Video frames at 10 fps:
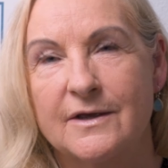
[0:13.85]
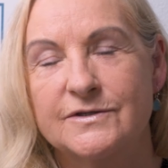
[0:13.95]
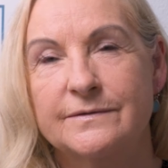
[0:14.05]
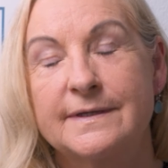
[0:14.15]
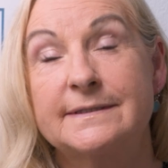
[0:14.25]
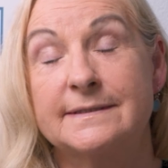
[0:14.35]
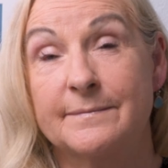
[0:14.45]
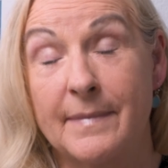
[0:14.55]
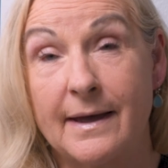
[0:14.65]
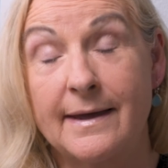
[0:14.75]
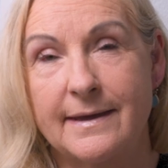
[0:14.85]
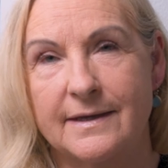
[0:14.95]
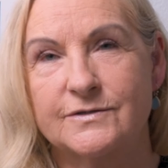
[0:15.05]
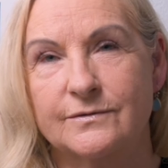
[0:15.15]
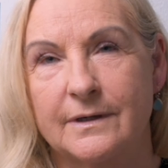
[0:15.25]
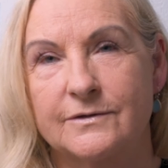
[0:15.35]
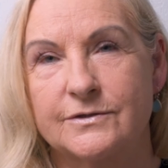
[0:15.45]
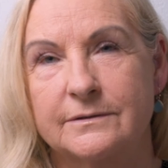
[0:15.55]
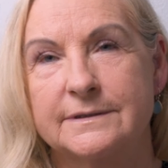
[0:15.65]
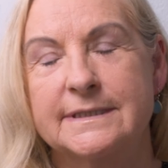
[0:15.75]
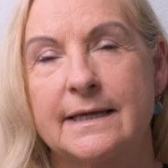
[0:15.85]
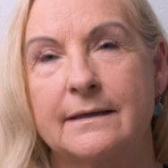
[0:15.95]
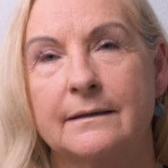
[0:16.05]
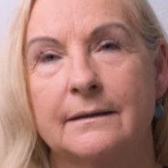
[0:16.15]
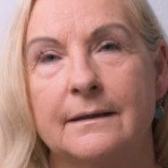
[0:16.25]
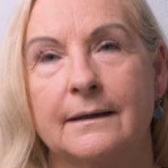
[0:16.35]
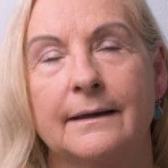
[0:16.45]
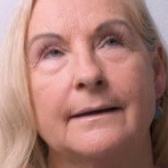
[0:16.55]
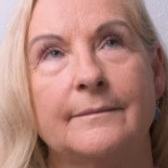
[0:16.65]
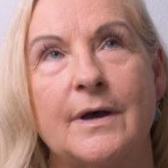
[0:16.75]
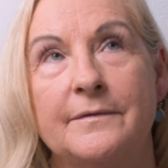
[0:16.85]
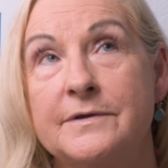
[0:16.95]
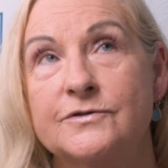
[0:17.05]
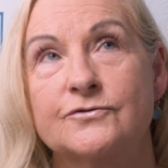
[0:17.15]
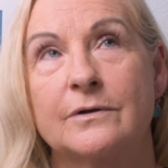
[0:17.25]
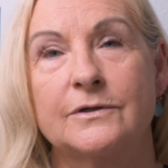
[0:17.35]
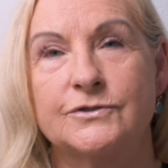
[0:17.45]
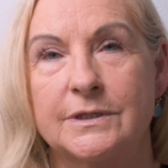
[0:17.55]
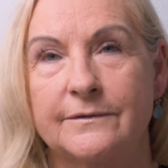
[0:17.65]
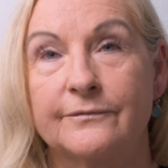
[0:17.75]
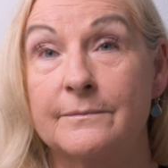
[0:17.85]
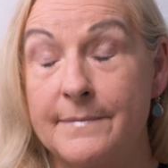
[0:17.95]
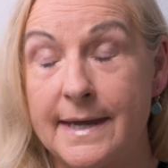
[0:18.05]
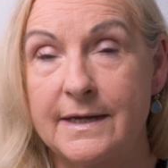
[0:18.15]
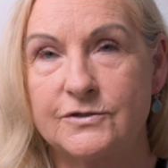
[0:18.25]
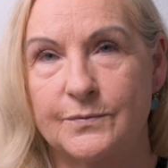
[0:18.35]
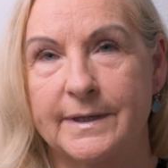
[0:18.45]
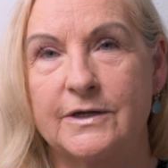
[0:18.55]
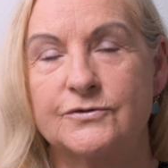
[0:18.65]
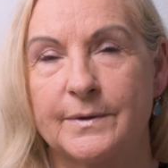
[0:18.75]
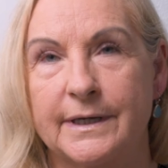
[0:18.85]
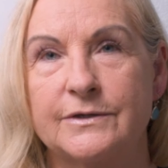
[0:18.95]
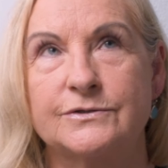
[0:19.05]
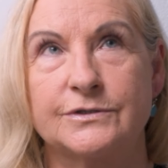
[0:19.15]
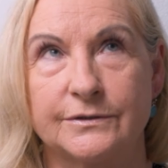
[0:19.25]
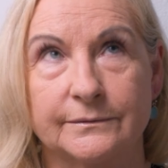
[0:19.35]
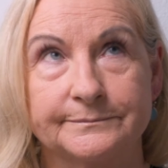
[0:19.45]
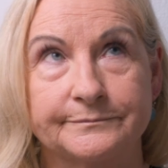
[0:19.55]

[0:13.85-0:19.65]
So this is my astrological take on the astrology for May 2022.